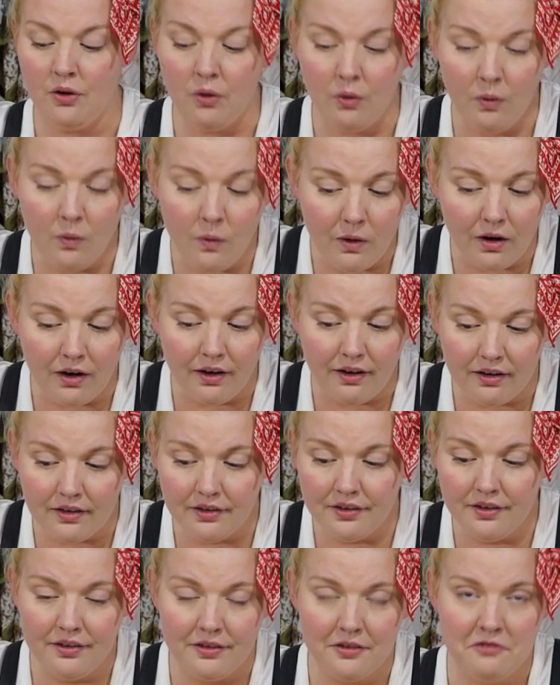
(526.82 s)

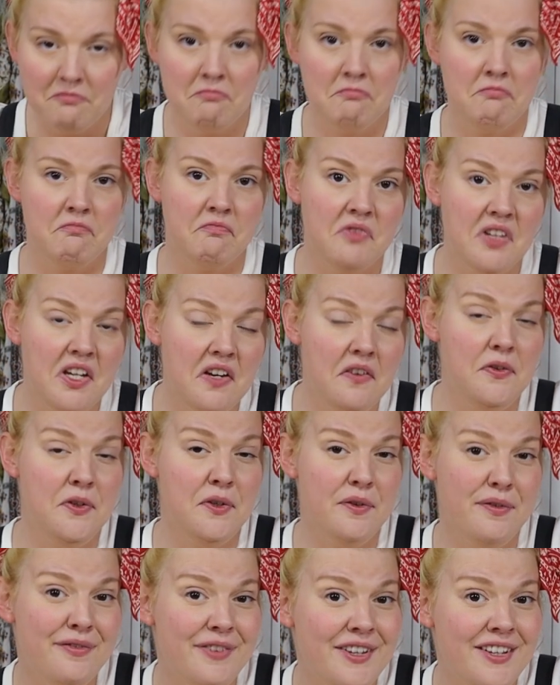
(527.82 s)
Or if
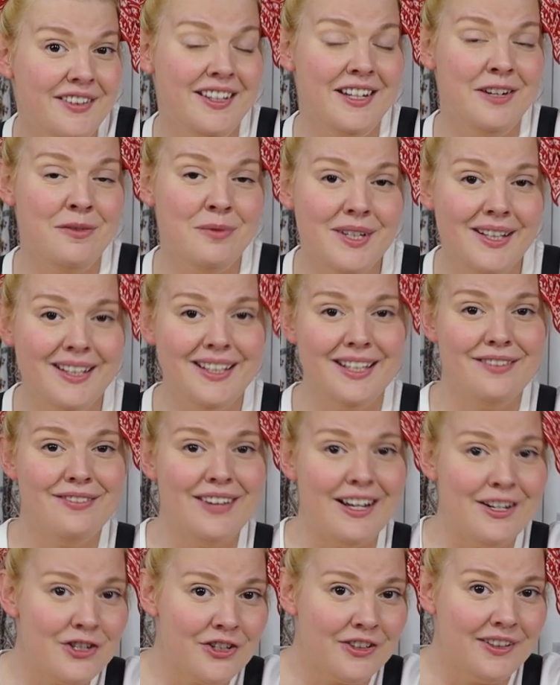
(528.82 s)
you're feeling really
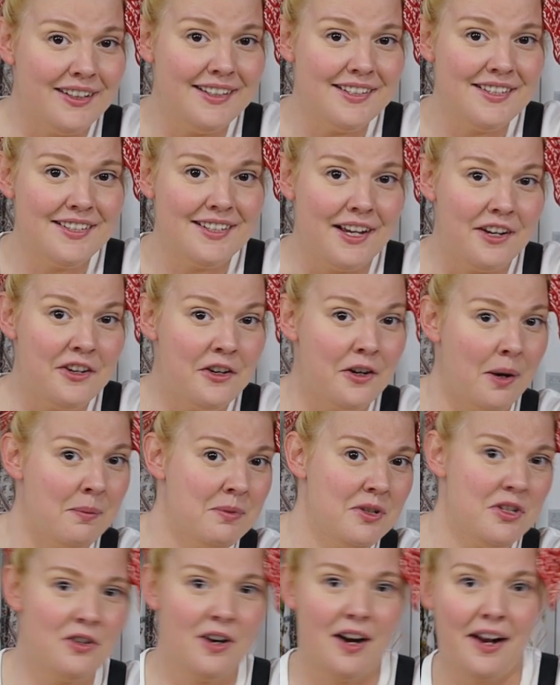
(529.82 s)
adventurous and you're
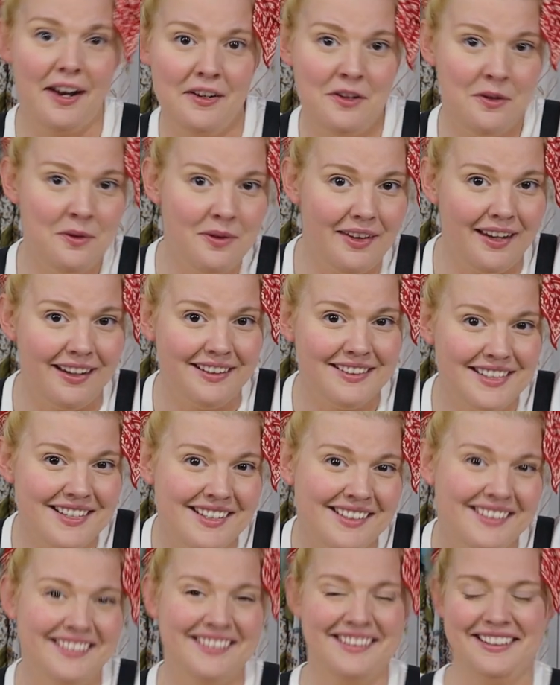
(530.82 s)
up to trying new
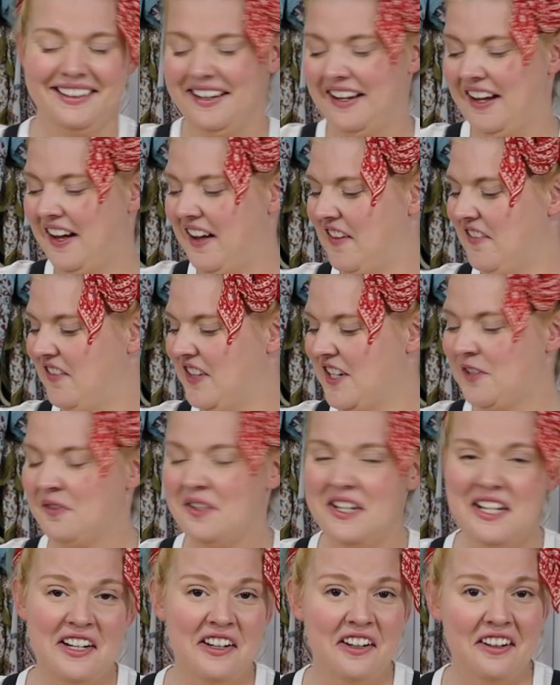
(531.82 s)
things, which
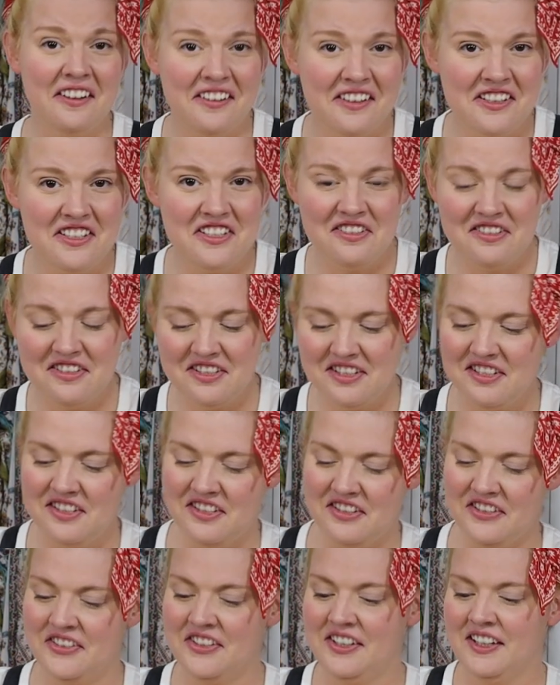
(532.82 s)
we encourage you to
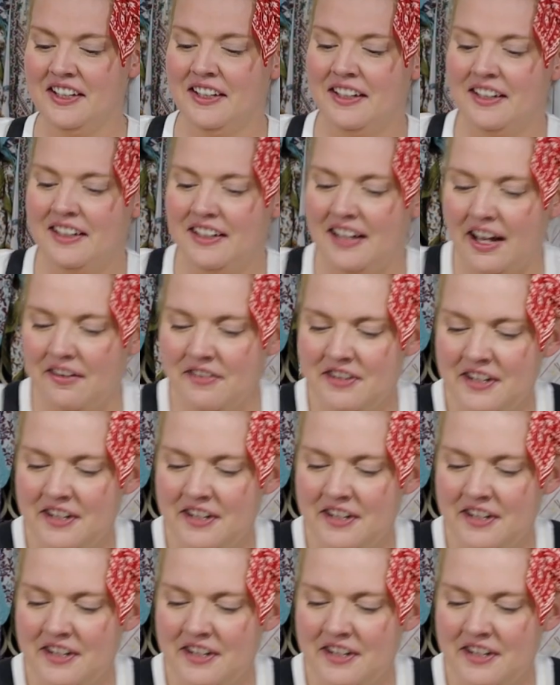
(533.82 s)
do, I'm